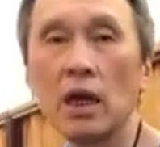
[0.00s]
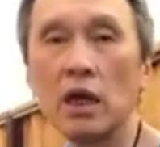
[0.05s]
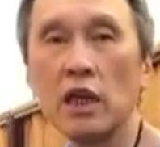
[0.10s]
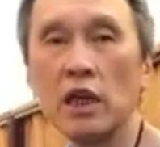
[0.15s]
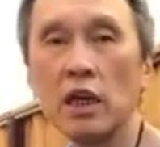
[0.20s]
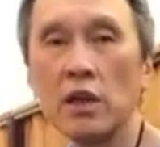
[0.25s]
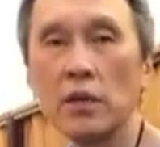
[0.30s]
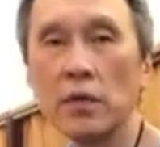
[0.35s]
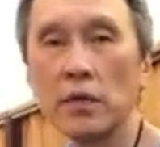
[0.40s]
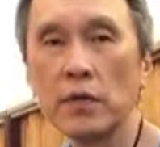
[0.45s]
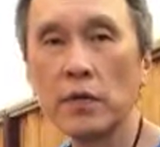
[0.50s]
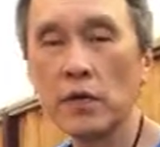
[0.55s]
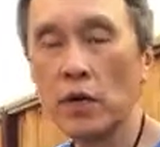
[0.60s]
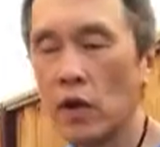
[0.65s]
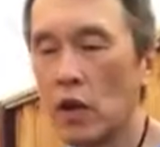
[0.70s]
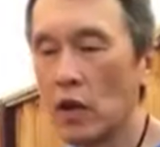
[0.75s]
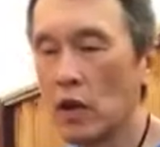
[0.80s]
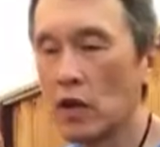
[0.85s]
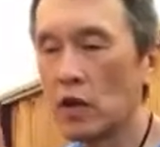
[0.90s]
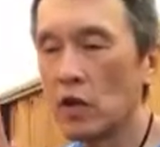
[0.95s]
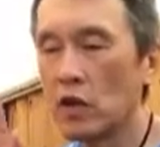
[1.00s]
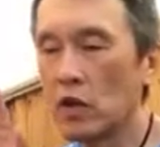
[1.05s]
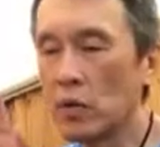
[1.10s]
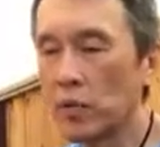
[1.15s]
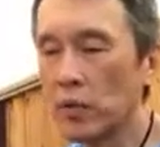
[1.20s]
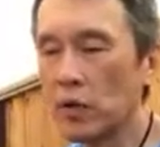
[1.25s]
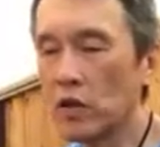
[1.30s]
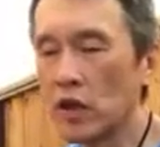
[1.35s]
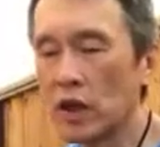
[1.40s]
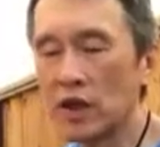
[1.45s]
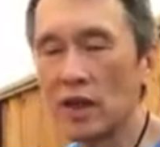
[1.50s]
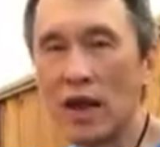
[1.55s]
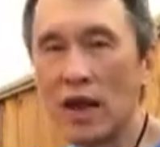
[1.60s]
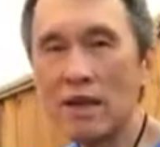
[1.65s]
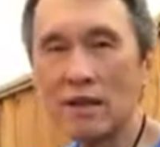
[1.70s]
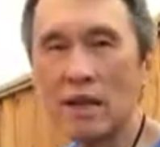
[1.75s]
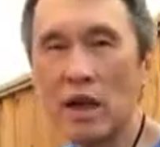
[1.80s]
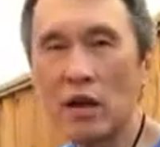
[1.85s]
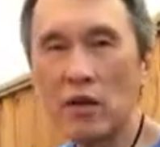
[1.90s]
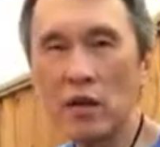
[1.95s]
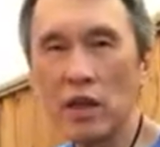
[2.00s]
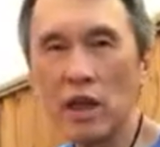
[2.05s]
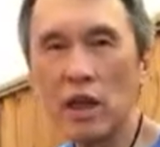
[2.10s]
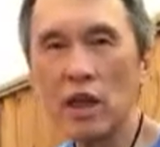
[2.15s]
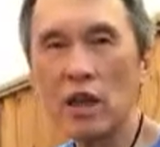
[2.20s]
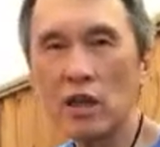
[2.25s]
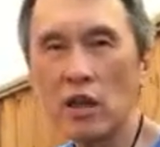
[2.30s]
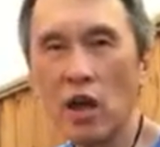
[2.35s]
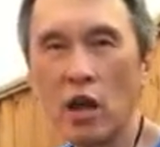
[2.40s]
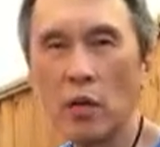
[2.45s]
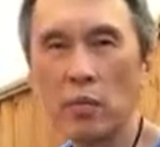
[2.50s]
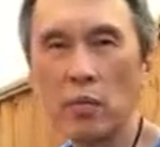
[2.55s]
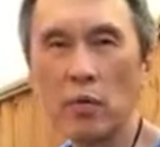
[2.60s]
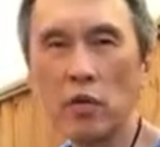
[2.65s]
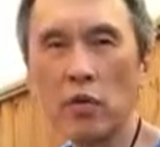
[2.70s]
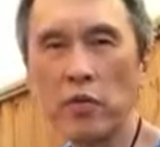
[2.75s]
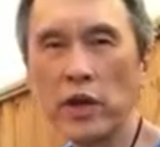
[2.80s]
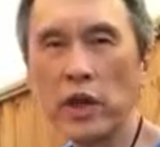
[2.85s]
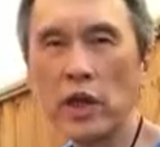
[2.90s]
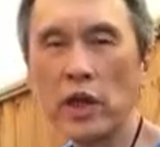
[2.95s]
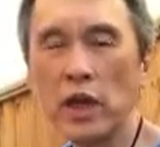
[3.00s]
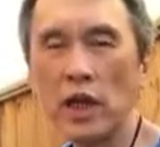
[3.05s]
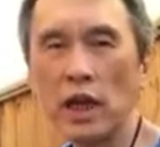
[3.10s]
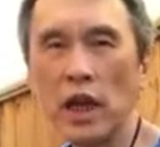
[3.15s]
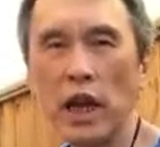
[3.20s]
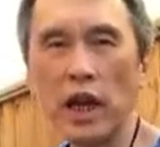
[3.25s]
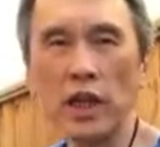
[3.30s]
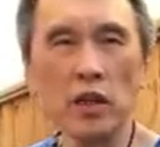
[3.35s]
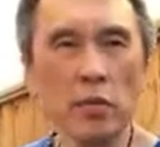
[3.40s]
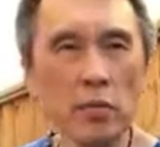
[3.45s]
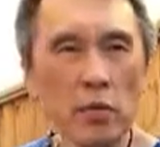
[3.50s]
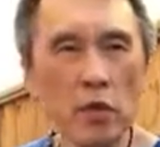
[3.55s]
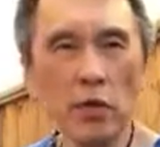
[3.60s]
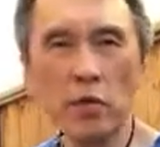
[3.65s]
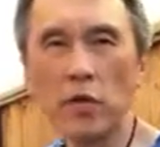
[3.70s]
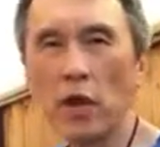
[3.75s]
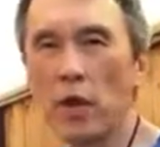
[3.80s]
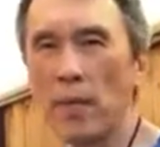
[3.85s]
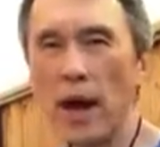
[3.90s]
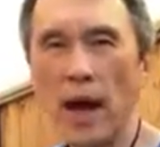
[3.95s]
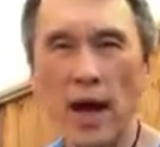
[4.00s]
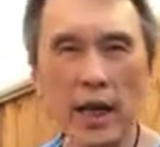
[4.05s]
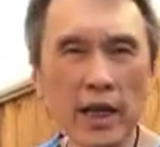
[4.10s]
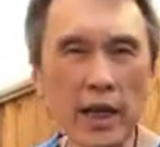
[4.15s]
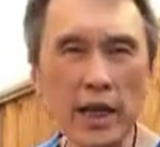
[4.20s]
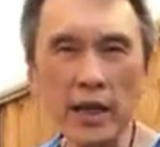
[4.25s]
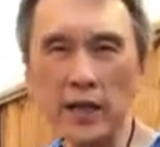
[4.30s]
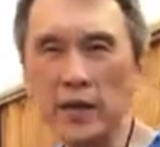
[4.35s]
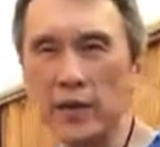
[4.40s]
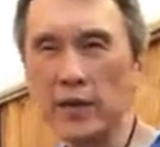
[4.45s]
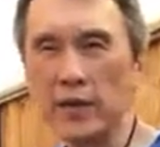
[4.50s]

if you put your tongues out here not moving and you move your body